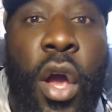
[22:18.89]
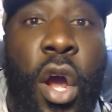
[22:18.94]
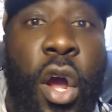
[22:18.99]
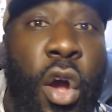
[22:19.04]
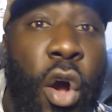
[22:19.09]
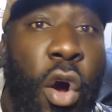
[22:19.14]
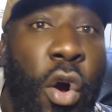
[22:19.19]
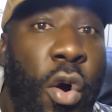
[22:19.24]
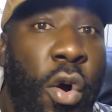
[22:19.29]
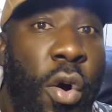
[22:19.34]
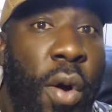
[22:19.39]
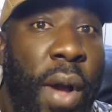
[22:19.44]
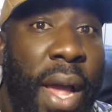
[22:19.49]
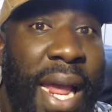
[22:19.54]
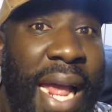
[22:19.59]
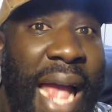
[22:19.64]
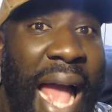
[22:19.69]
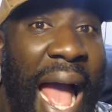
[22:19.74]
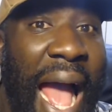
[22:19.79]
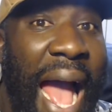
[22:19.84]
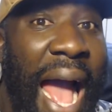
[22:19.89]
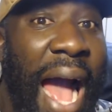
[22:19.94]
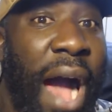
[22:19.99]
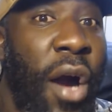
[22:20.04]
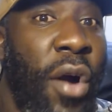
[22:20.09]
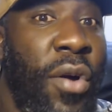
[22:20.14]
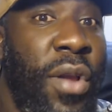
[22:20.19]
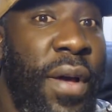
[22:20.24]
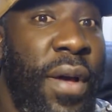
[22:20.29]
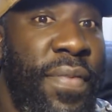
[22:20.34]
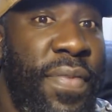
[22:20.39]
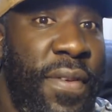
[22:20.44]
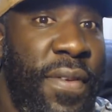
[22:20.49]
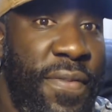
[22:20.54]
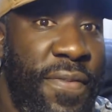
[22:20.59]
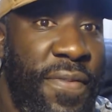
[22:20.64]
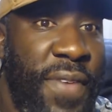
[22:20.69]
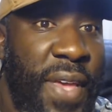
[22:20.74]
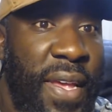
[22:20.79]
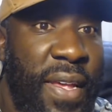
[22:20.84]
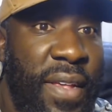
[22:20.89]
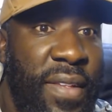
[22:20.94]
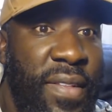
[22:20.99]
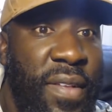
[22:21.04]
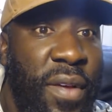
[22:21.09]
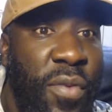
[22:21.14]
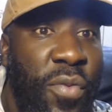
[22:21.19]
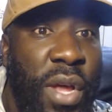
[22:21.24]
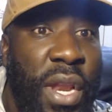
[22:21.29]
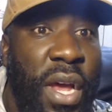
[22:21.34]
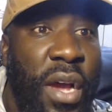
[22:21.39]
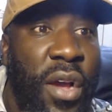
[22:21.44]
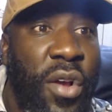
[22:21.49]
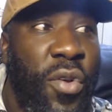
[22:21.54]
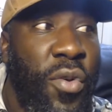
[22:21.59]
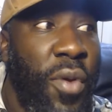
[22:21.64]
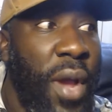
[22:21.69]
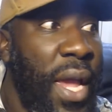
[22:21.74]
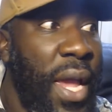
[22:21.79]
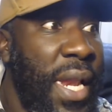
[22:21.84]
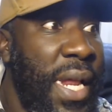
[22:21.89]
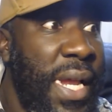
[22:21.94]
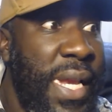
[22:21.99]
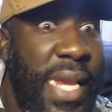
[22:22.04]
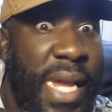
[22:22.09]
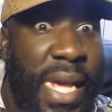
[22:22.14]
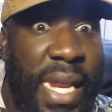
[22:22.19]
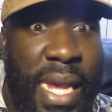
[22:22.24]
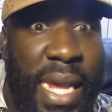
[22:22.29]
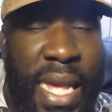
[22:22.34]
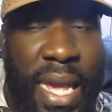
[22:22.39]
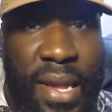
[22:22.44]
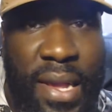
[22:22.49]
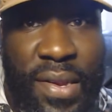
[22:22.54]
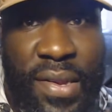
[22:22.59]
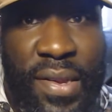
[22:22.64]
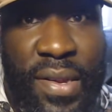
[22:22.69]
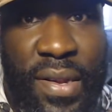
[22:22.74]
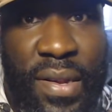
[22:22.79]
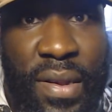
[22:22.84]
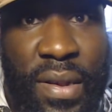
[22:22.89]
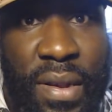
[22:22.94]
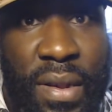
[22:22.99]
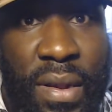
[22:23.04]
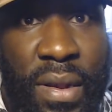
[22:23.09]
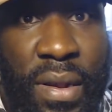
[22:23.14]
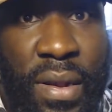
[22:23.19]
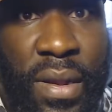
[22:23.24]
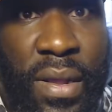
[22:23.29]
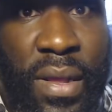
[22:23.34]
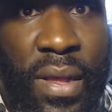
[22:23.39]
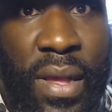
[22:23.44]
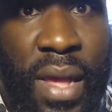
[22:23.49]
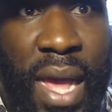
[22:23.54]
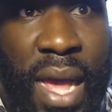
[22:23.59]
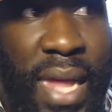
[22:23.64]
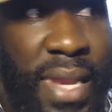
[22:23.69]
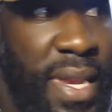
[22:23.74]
going out of the feast with a greater dedication. Our